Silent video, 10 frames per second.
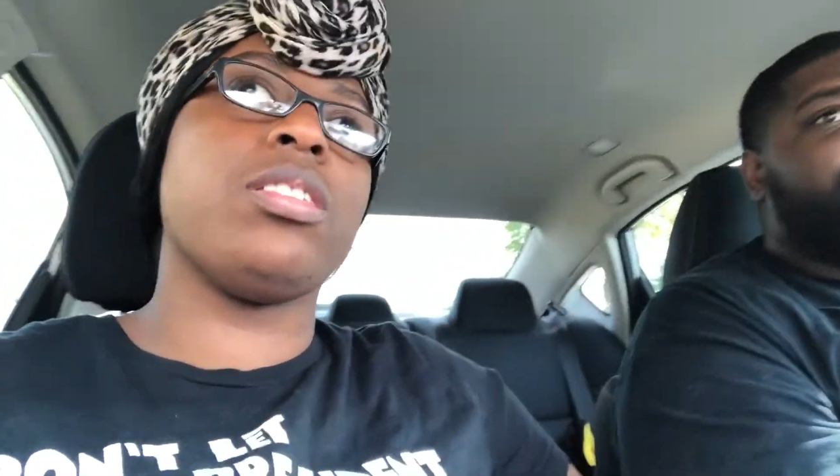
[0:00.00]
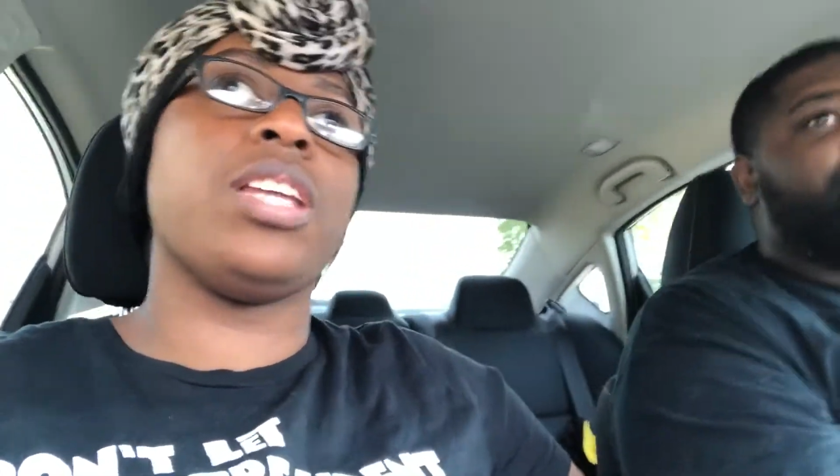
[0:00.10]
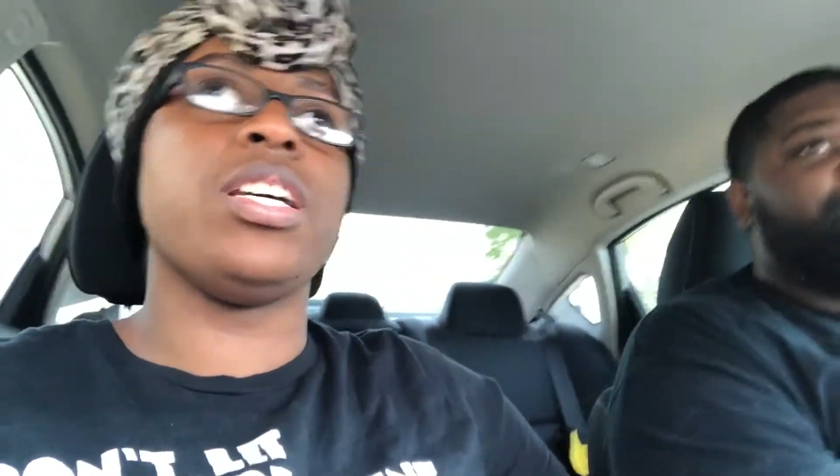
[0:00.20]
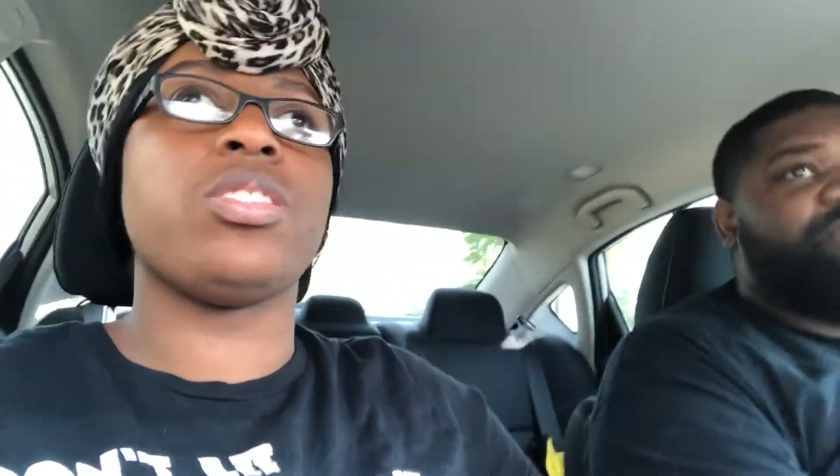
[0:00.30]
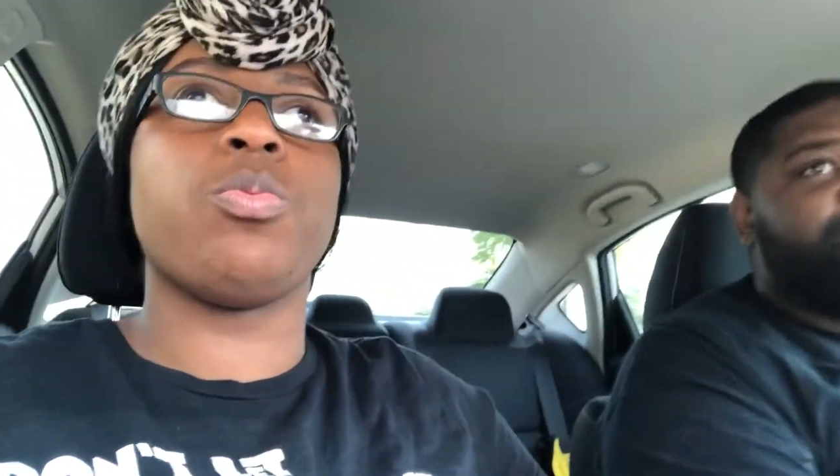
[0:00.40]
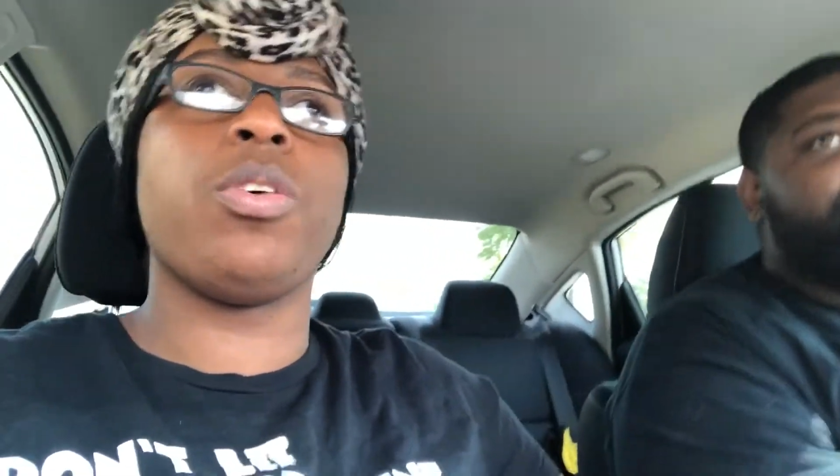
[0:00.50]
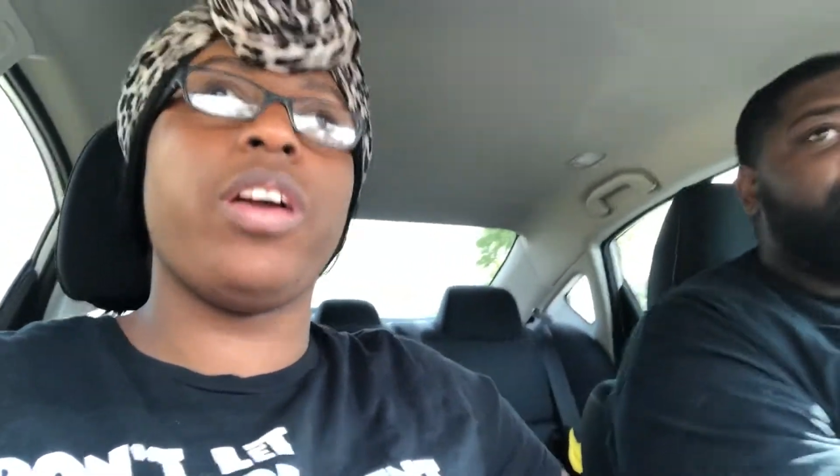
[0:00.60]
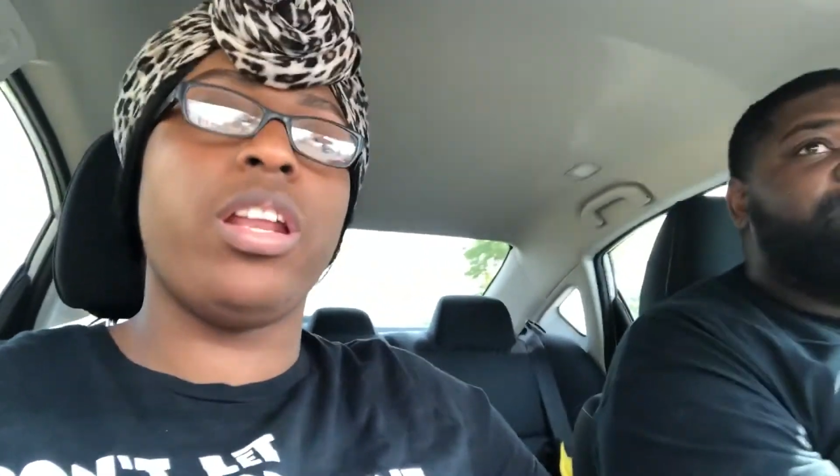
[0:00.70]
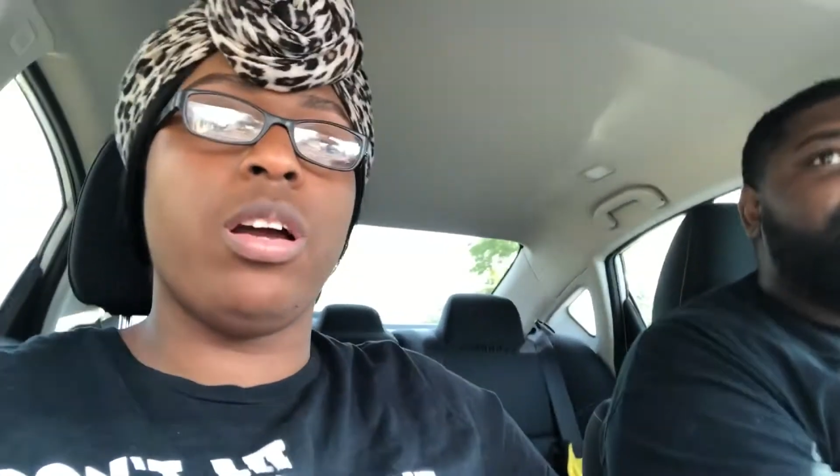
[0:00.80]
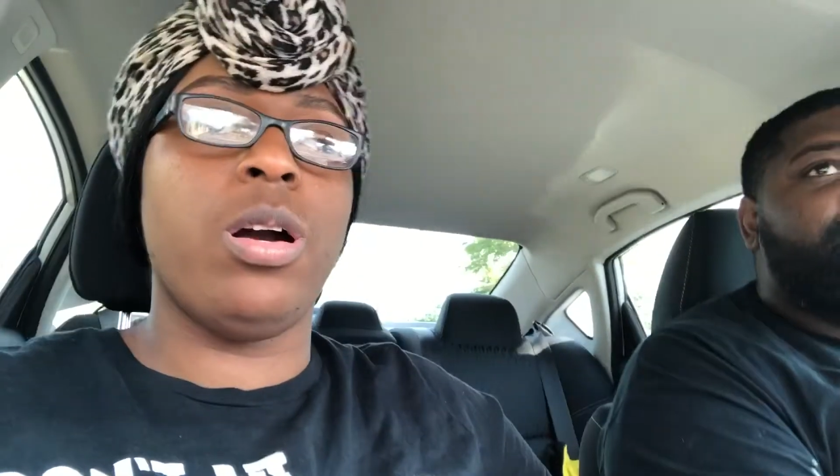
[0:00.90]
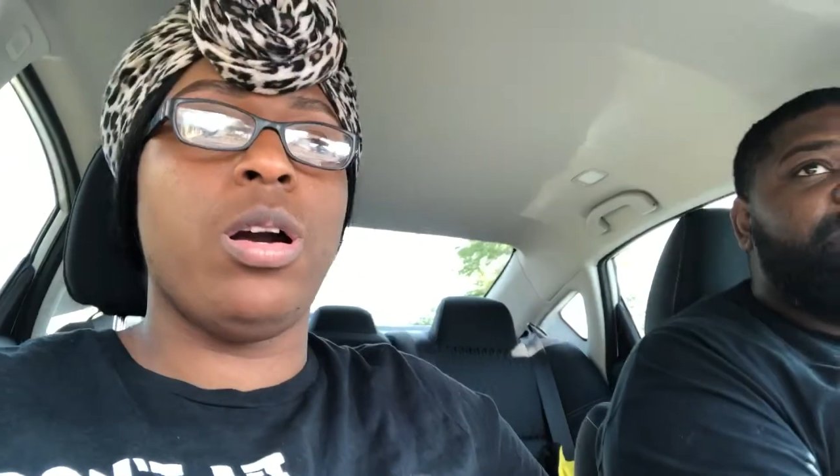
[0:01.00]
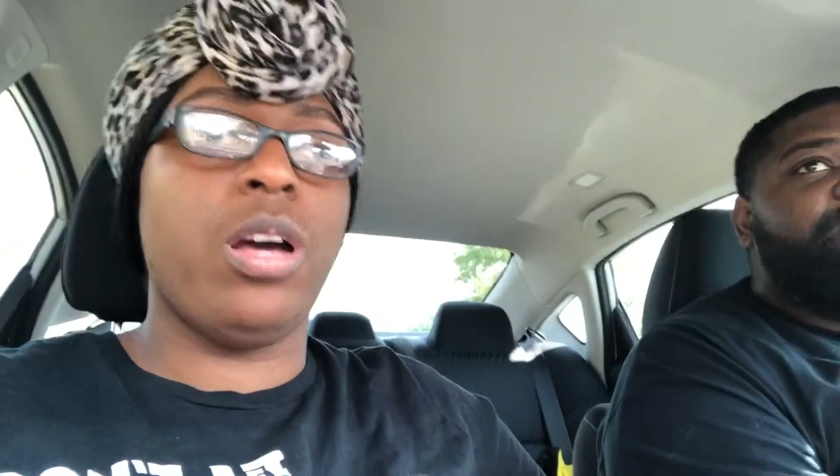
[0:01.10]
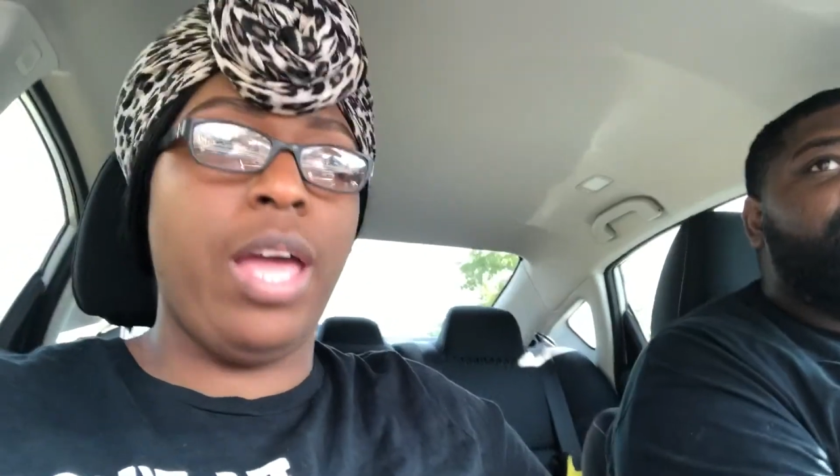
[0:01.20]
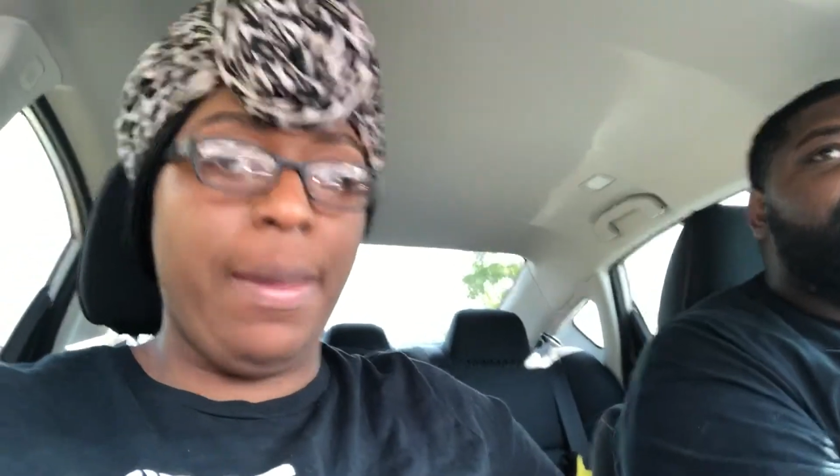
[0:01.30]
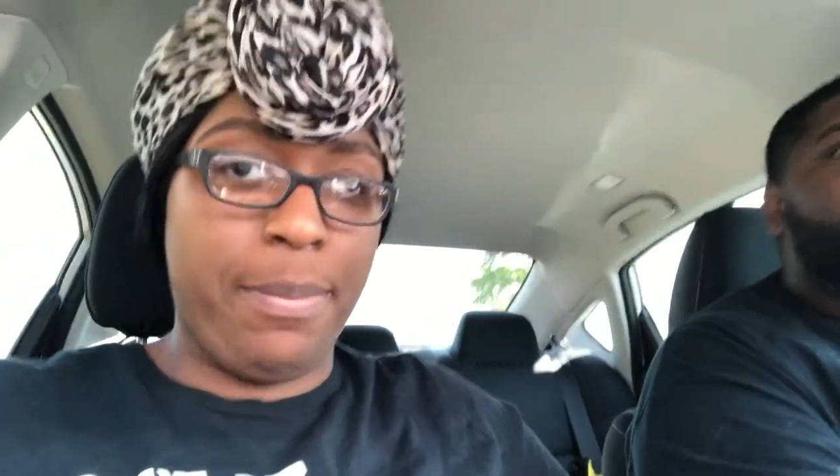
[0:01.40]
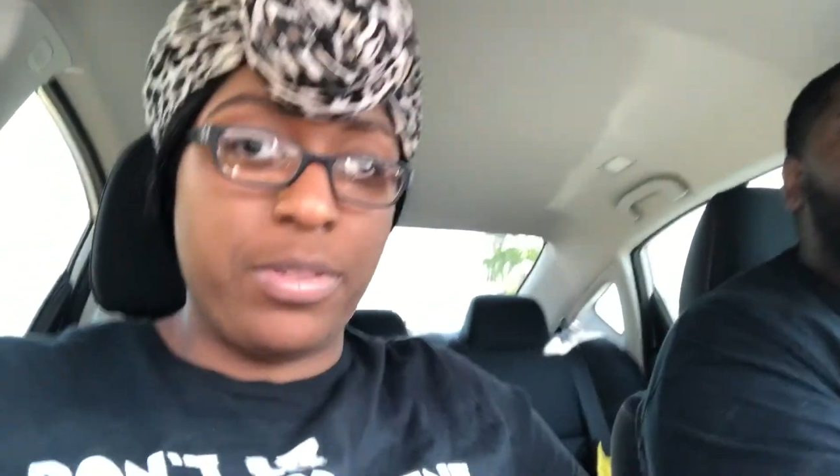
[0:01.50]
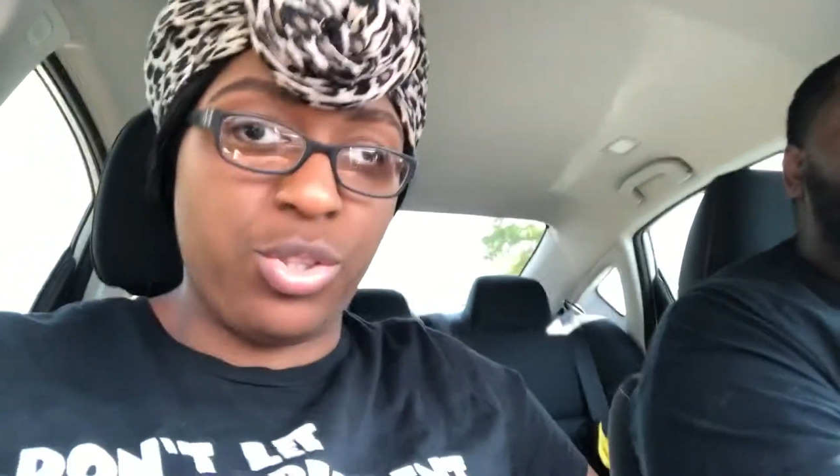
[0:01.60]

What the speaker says: That's what happened